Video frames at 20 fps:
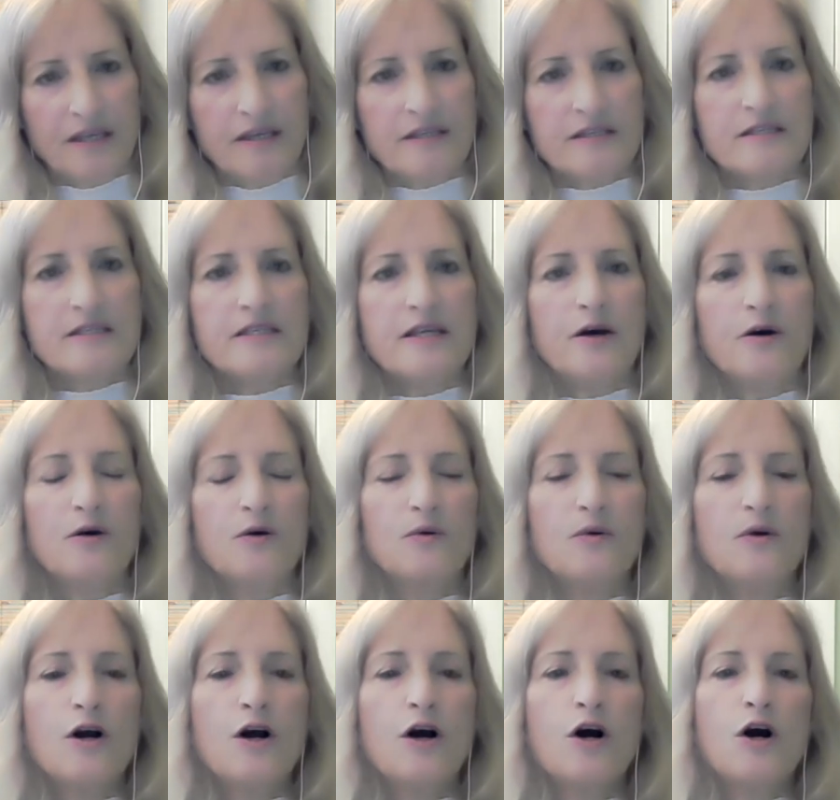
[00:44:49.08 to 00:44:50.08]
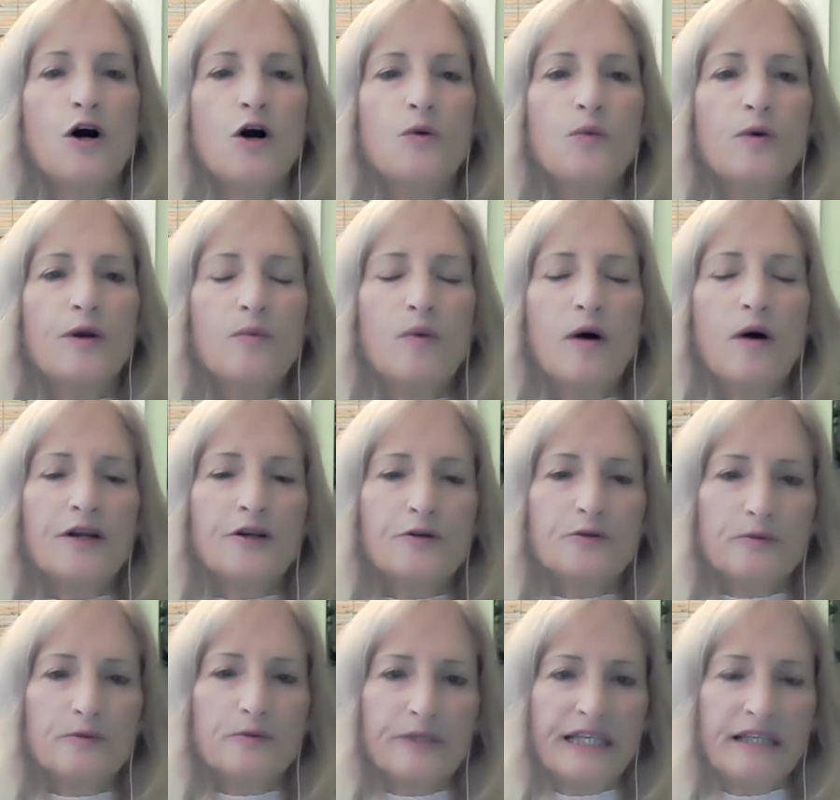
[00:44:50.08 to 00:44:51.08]
So We want to
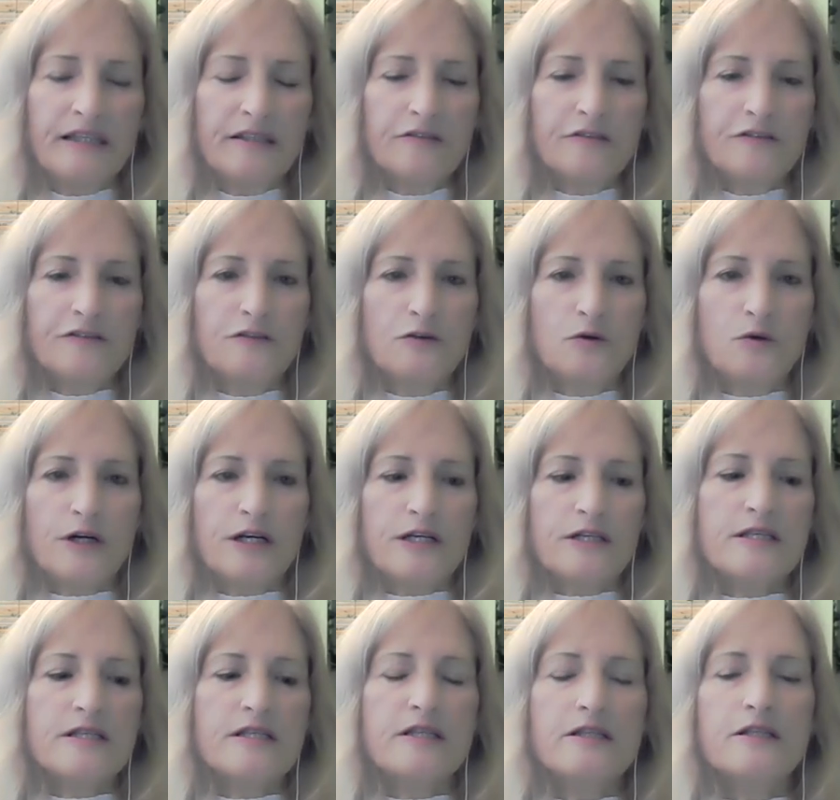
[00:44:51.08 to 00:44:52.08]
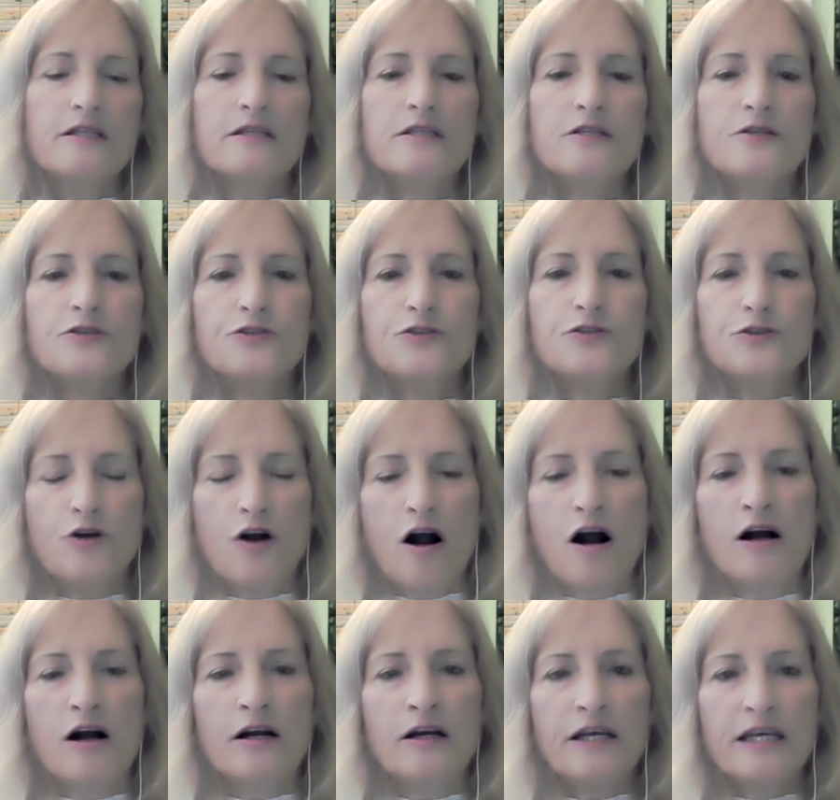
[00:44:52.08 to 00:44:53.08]
reinforce the
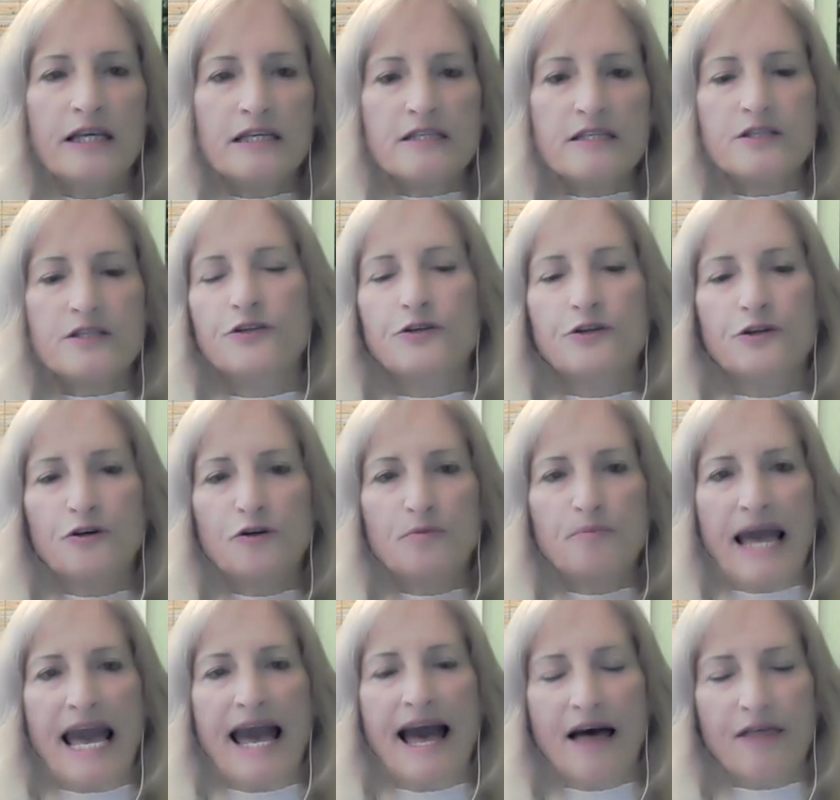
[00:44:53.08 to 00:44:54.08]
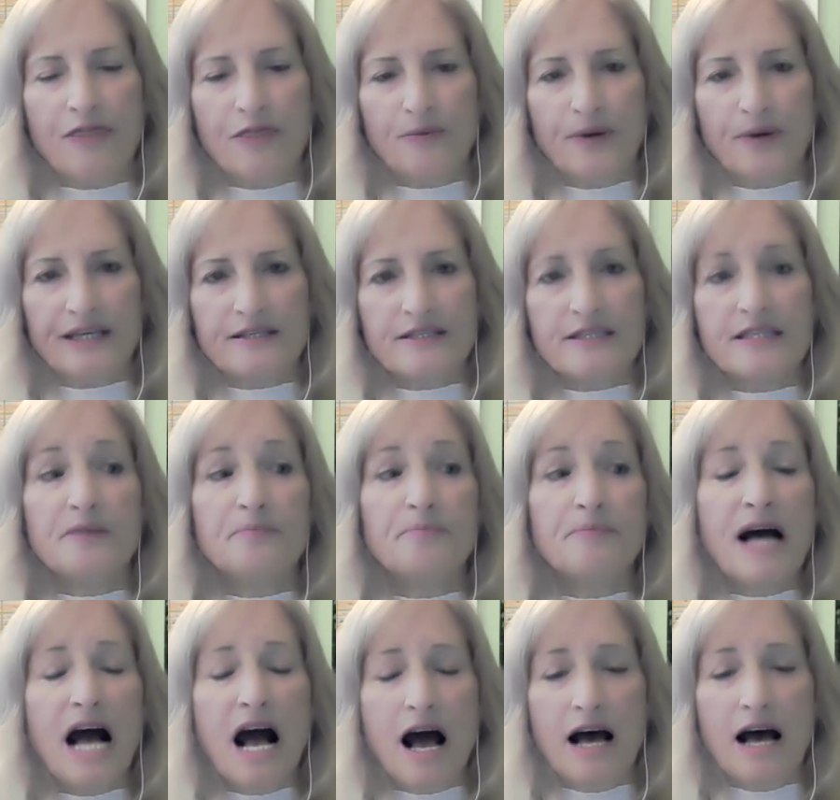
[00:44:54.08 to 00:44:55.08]
strongest neural pathways, the
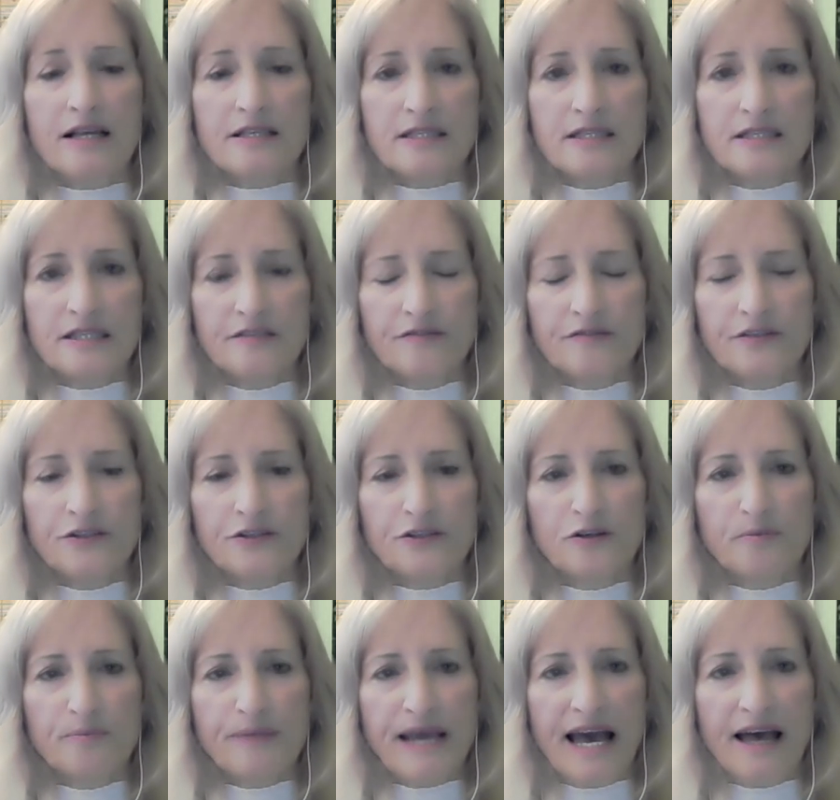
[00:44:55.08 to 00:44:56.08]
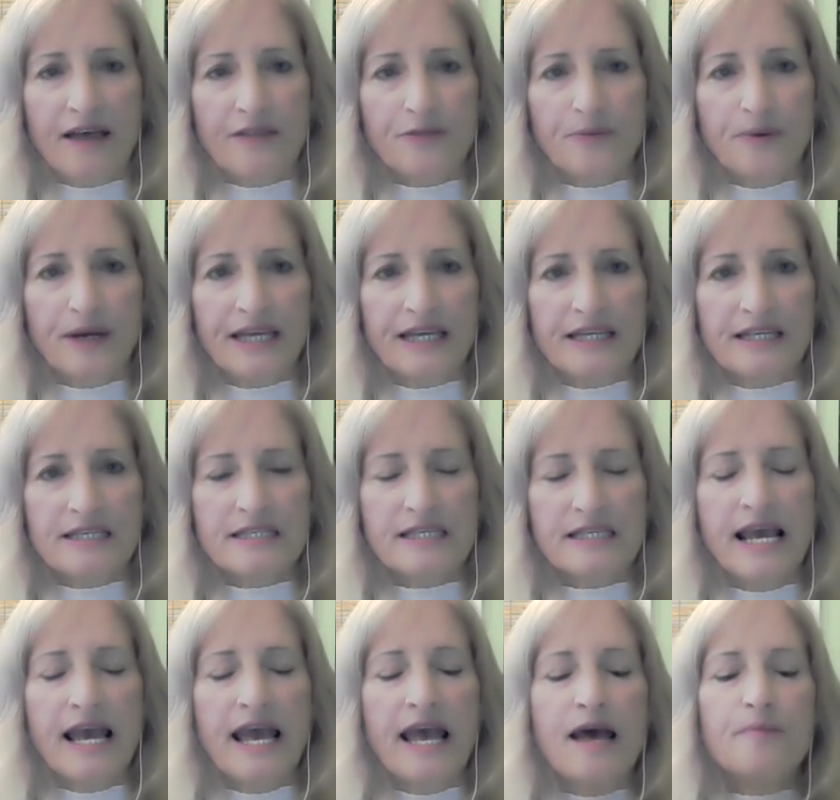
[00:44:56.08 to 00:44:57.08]
positive neural
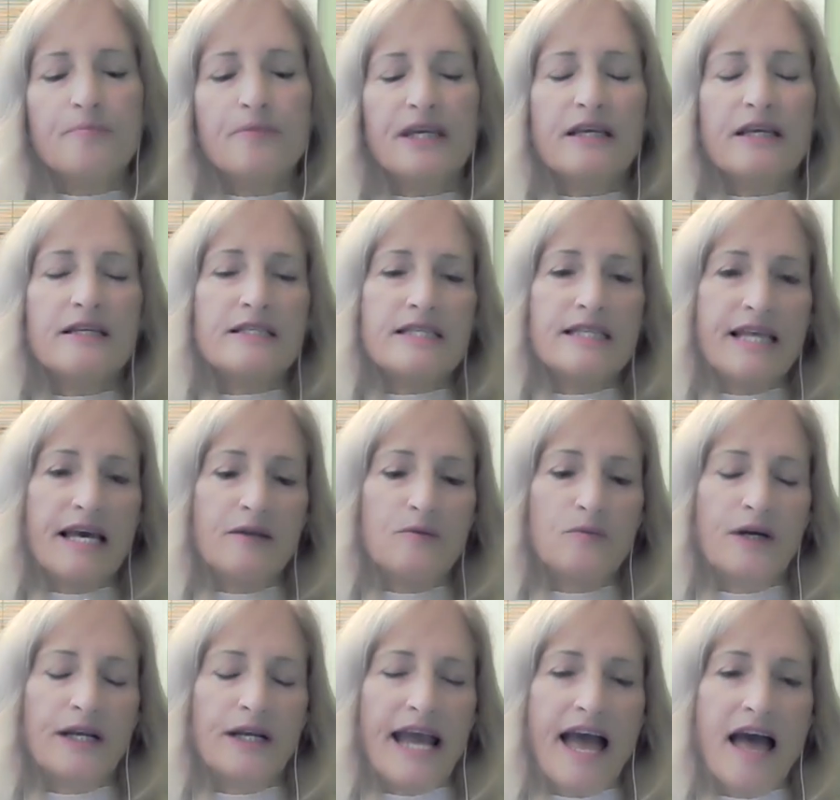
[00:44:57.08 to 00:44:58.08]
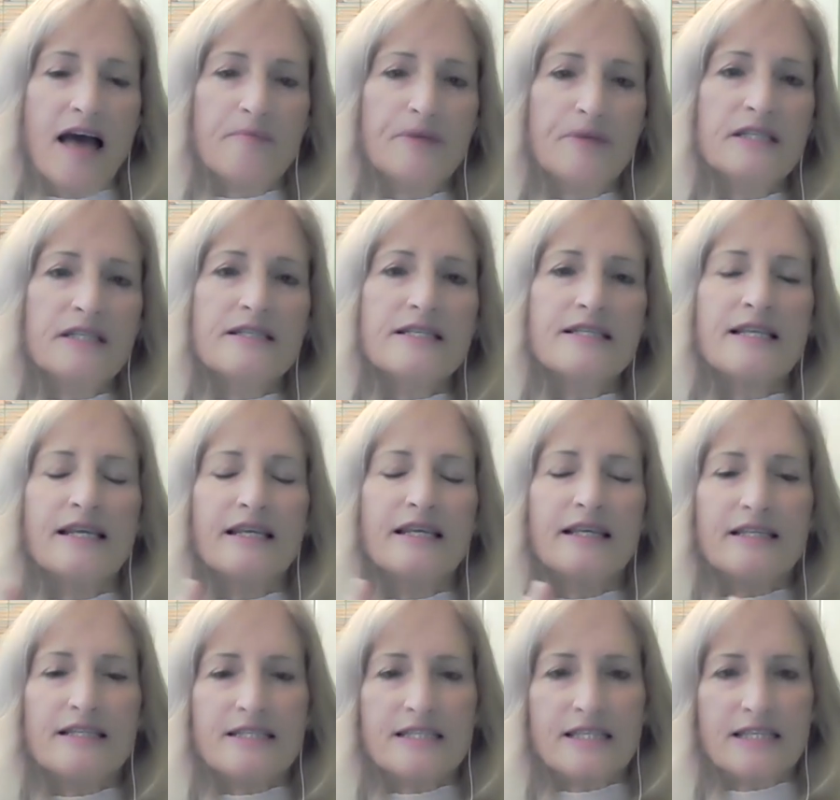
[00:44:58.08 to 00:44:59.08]
pathways, because then what happens
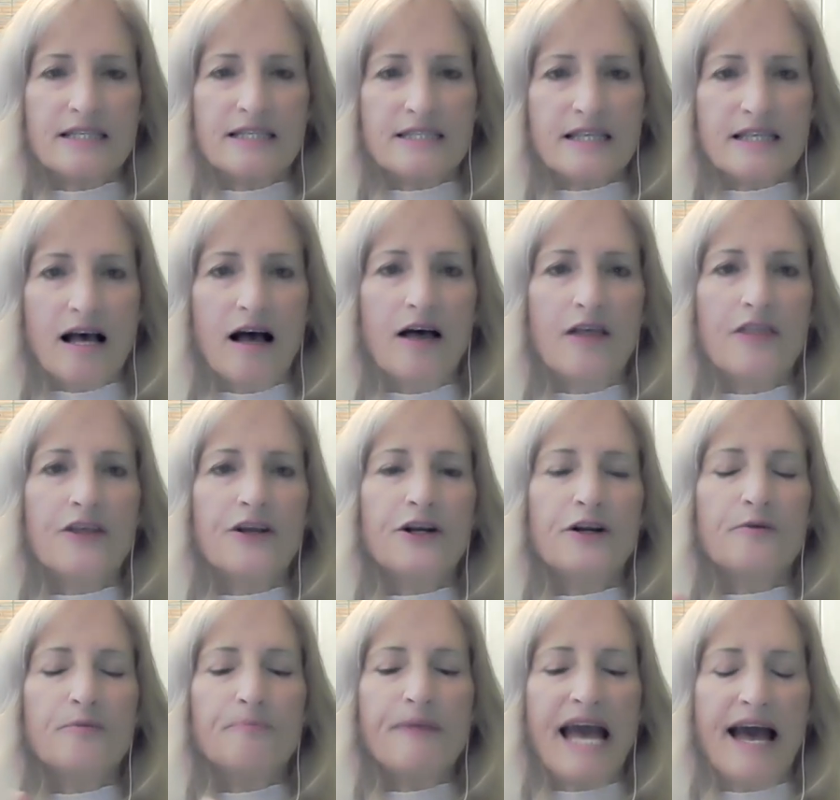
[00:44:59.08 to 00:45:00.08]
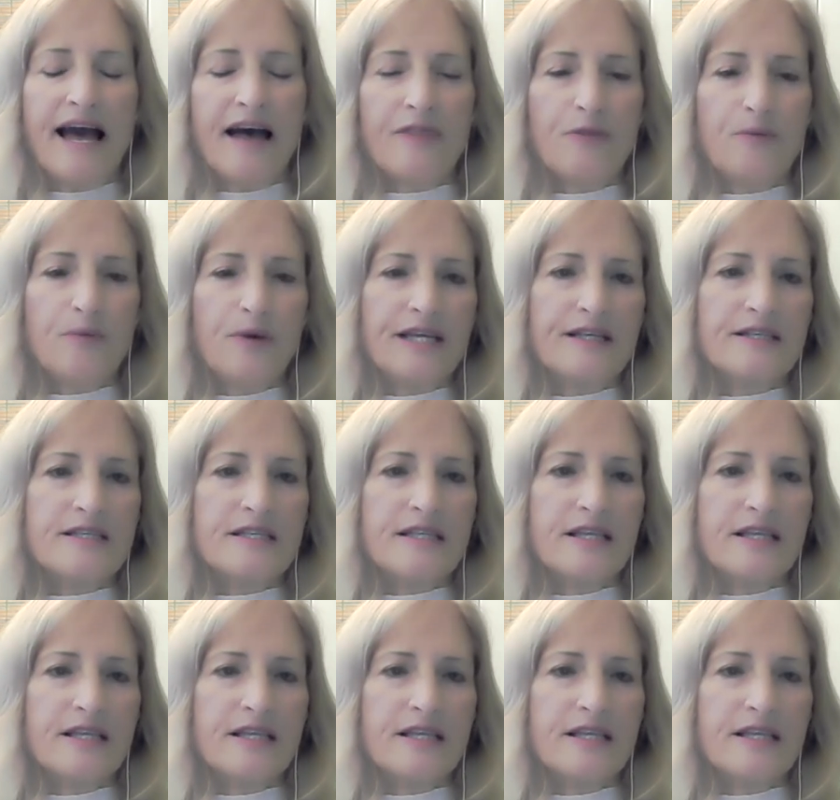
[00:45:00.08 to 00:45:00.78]
is these other pathways